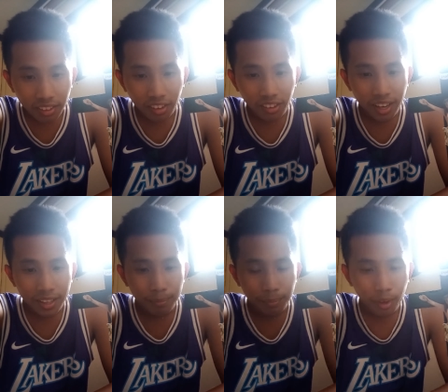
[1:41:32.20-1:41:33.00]

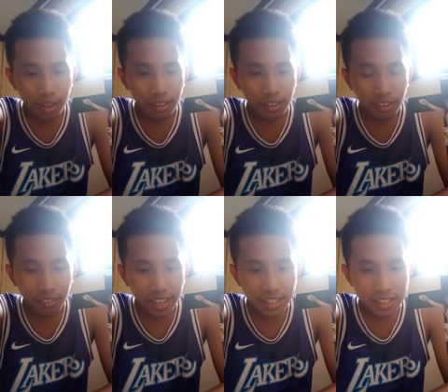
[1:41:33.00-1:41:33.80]
Alright,
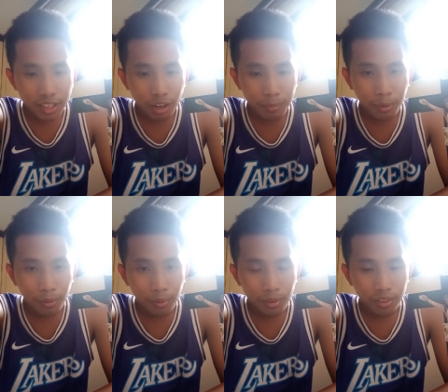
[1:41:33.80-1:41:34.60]

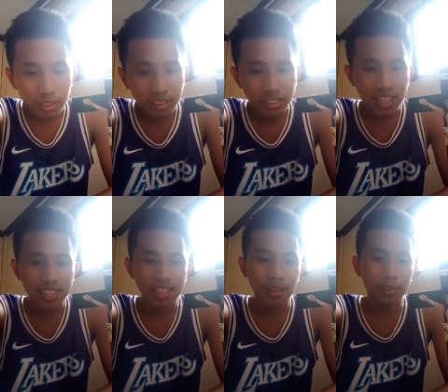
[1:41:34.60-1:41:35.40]
Scribble
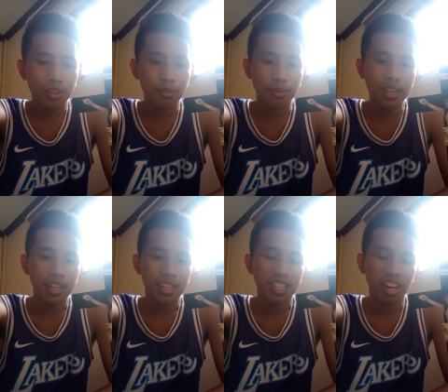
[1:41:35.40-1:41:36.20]
1073,
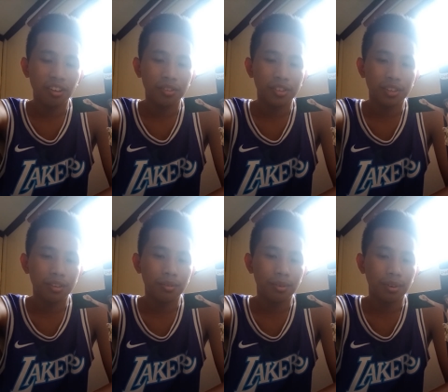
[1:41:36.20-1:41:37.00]
shout out to
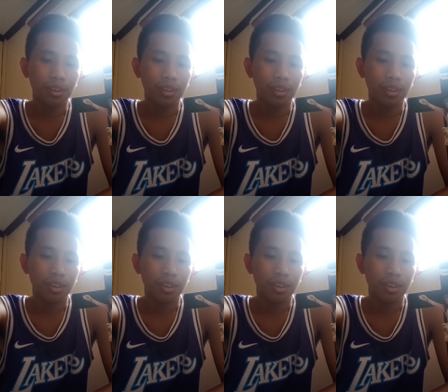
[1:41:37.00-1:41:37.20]
you.